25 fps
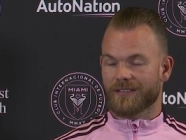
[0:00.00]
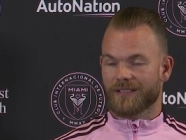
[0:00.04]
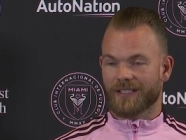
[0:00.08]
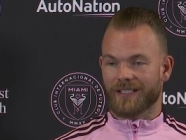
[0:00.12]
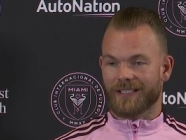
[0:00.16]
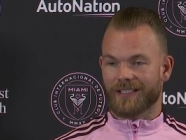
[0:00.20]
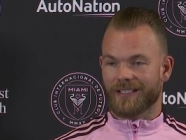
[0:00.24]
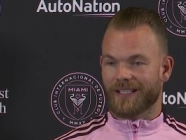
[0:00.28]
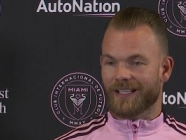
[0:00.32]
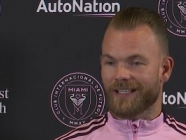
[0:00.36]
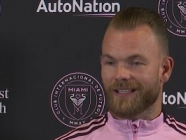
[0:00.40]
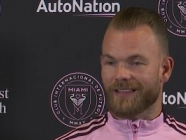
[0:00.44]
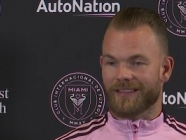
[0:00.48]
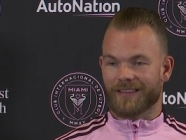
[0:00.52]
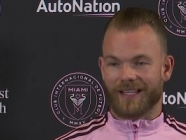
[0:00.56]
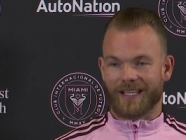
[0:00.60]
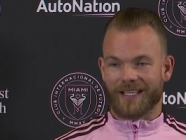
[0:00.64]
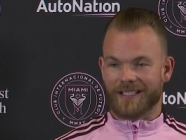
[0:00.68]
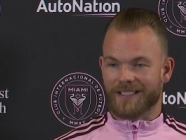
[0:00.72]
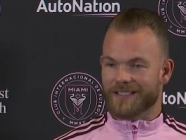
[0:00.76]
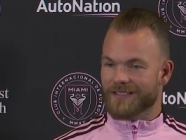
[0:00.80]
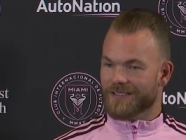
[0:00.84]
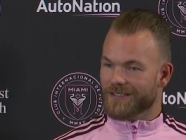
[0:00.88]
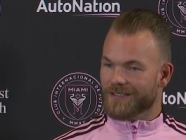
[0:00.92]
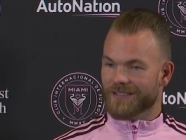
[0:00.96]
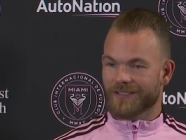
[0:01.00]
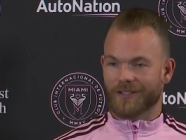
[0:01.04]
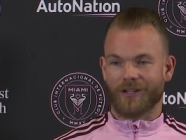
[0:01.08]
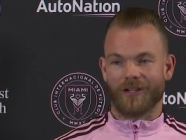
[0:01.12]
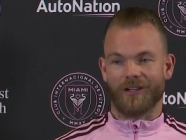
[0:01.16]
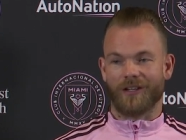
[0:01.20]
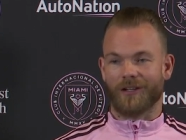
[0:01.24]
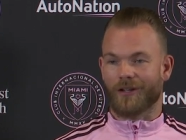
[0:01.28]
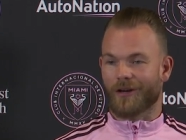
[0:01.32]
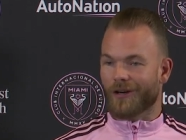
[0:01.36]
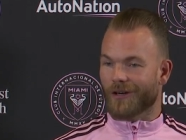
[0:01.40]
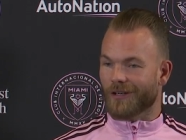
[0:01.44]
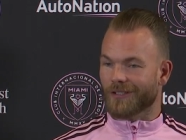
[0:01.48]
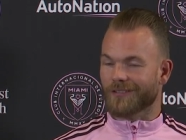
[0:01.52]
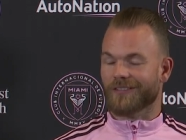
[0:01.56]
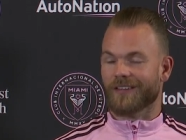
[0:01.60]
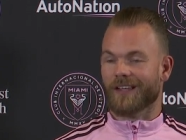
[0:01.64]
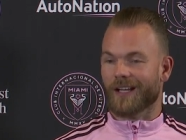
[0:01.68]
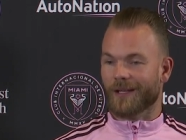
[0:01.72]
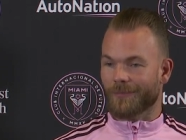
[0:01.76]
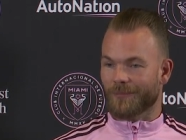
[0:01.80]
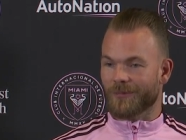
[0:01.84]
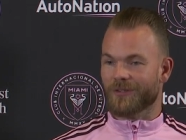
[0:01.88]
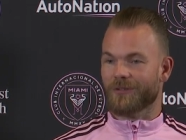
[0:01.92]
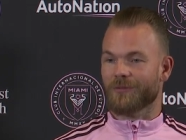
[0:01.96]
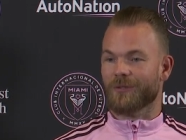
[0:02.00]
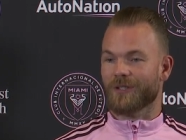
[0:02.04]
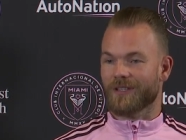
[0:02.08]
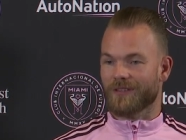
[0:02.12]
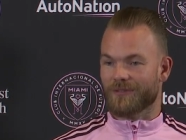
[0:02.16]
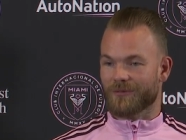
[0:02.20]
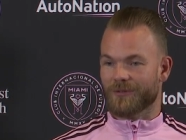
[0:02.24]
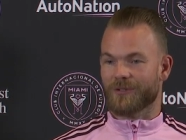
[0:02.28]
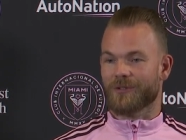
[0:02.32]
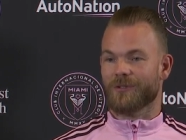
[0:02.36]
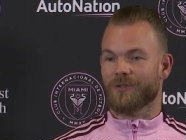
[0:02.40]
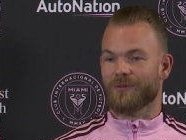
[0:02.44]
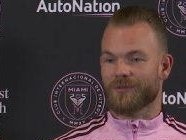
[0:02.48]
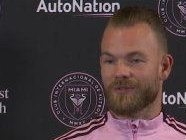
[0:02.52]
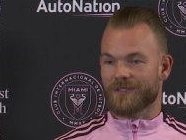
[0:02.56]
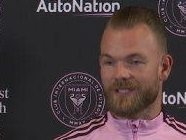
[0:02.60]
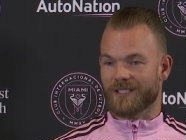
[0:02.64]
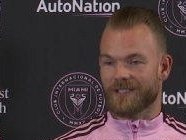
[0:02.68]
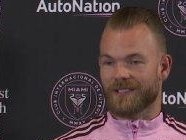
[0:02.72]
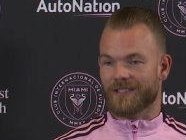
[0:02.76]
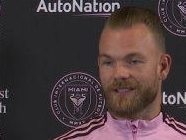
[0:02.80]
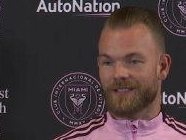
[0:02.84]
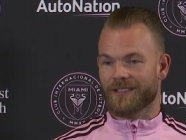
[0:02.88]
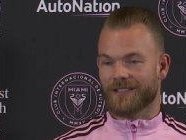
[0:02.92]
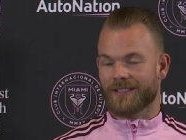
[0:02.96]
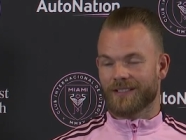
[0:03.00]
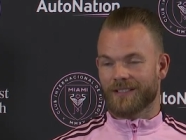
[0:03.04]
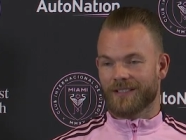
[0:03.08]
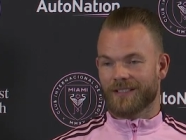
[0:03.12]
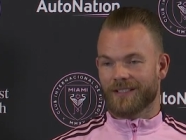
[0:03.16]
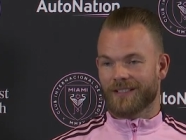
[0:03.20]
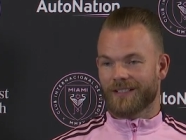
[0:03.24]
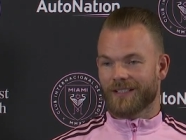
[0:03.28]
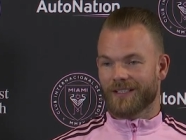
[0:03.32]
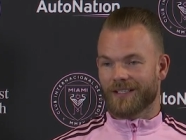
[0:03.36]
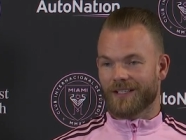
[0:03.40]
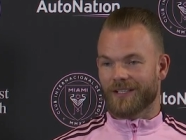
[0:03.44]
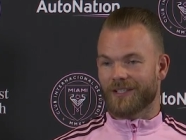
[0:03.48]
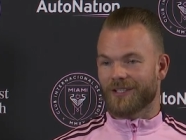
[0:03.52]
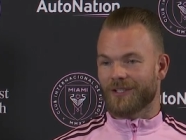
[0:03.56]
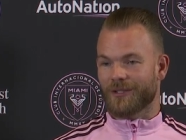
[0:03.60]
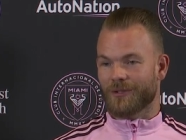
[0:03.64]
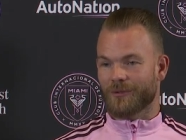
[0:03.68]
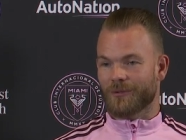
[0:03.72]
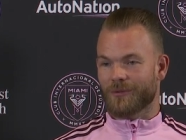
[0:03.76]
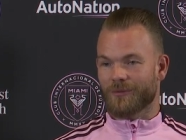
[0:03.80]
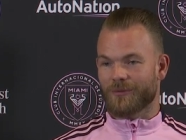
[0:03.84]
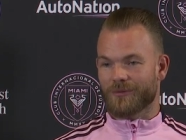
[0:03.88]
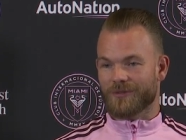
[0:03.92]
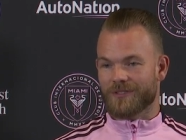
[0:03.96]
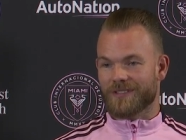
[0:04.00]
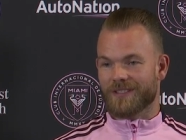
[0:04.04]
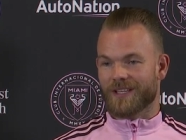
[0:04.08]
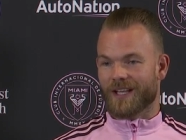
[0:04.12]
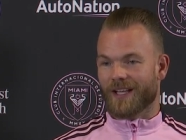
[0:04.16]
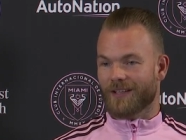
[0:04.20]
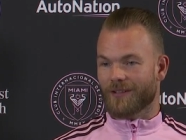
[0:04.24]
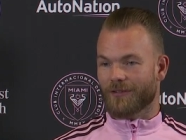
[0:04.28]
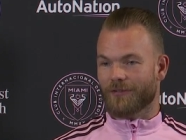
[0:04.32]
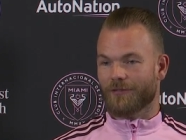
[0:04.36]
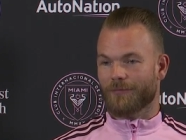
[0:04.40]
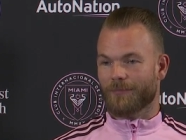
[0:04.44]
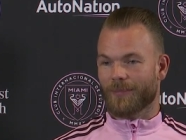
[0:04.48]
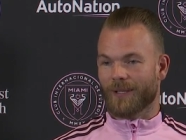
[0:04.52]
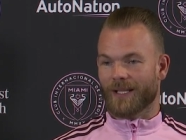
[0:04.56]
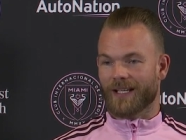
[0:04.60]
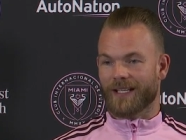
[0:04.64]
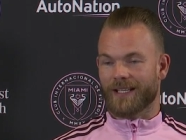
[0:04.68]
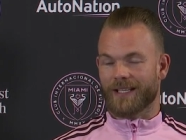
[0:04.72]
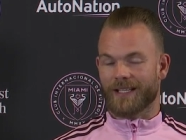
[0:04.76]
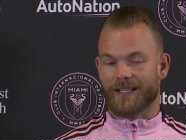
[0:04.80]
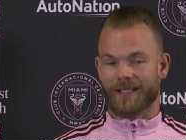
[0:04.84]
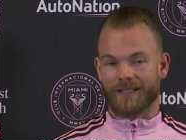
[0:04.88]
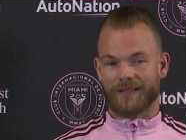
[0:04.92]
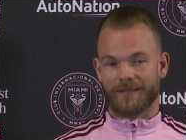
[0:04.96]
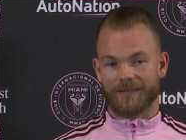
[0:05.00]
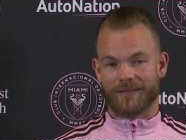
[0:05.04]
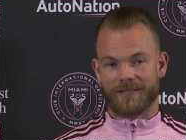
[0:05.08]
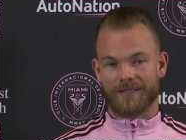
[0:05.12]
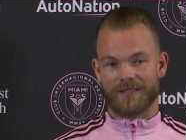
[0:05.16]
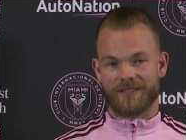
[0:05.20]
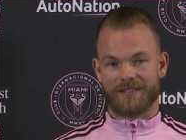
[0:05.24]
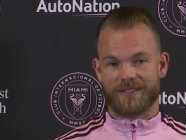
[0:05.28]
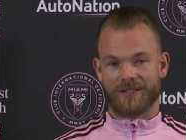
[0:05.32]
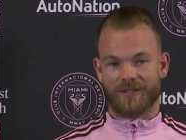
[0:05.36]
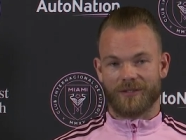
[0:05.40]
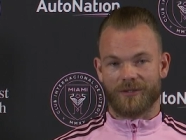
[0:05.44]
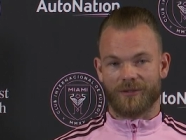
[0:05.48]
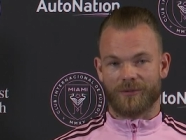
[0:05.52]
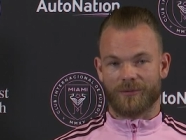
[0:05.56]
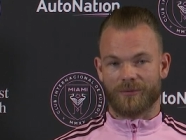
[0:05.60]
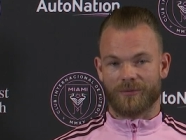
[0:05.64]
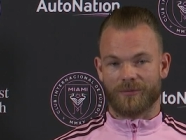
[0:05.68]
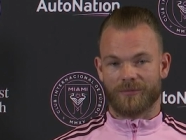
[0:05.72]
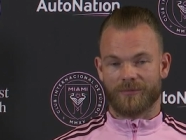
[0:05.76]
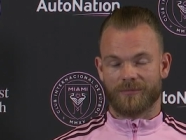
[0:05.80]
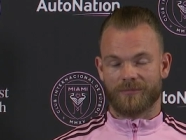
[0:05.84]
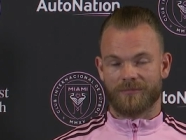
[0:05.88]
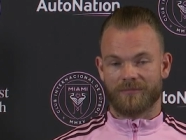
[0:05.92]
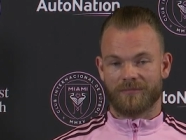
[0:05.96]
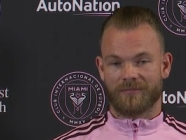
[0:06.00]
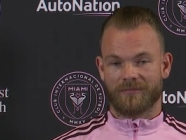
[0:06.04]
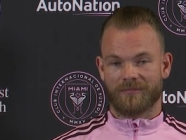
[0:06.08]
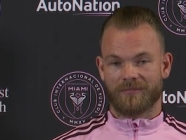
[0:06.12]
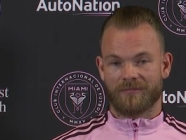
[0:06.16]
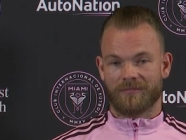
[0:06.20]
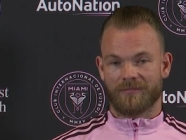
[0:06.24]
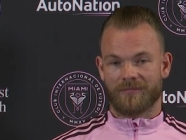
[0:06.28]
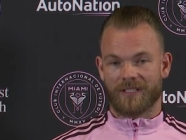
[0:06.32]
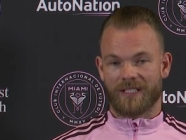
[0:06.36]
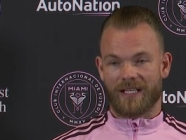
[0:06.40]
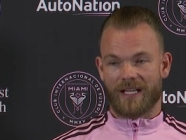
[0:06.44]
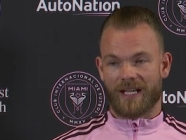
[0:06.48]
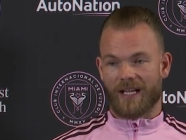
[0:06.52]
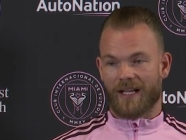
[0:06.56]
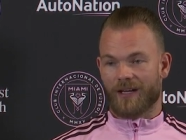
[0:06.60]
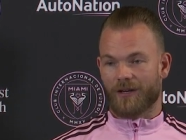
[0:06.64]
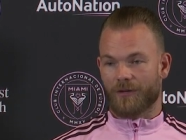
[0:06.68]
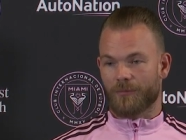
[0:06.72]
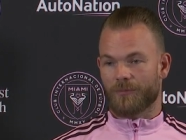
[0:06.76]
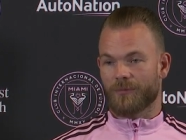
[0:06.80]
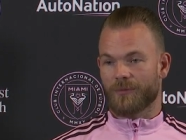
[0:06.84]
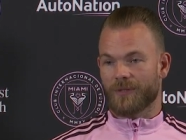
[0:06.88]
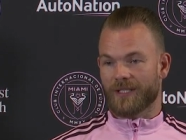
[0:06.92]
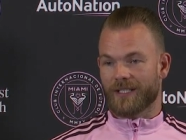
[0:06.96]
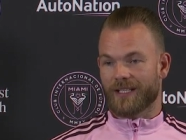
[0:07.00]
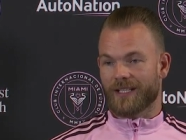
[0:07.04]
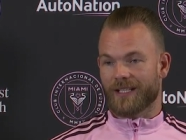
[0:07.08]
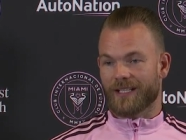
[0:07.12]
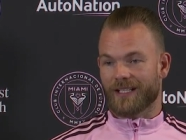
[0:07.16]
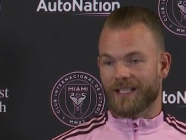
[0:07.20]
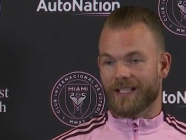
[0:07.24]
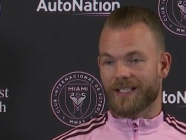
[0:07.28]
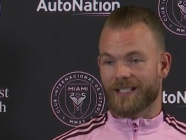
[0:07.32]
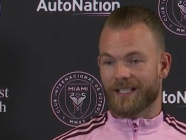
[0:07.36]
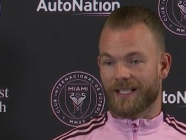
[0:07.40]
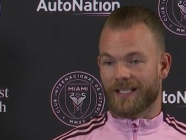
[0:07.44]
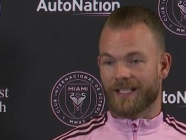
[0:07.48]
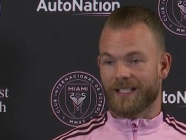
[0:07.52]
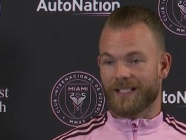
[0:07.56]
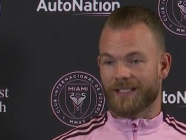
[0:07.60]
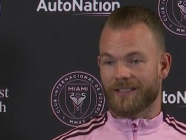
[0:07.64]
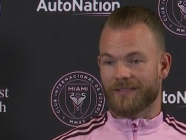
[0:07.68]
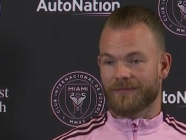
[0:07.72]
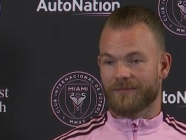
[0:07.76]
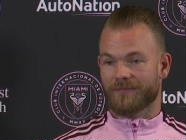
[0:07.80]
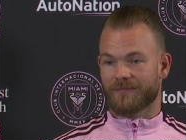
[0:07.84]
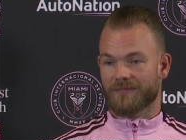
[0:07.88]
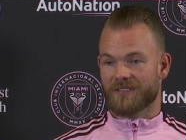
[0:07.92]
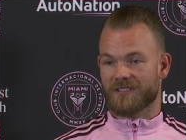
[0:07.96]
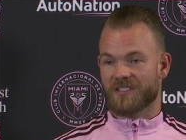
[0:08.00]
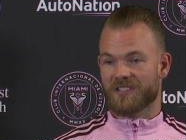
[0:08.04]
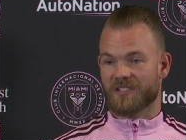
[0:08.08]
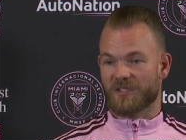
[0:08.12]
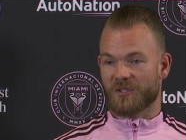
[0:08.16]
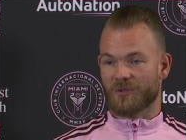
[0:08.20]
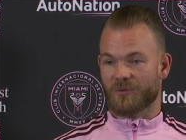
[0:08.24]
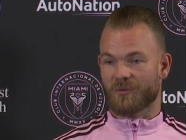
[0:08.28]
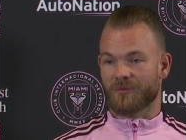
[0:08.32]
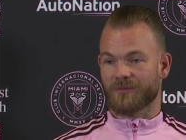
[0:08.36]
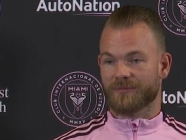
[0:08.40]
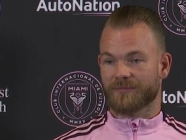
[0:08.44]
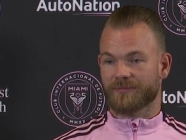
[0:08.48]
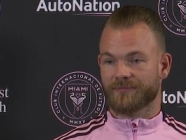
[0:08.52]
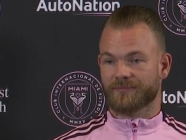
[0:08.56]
It takes a long time to introduce it, a new style of playing. So I hope we can get that in soon.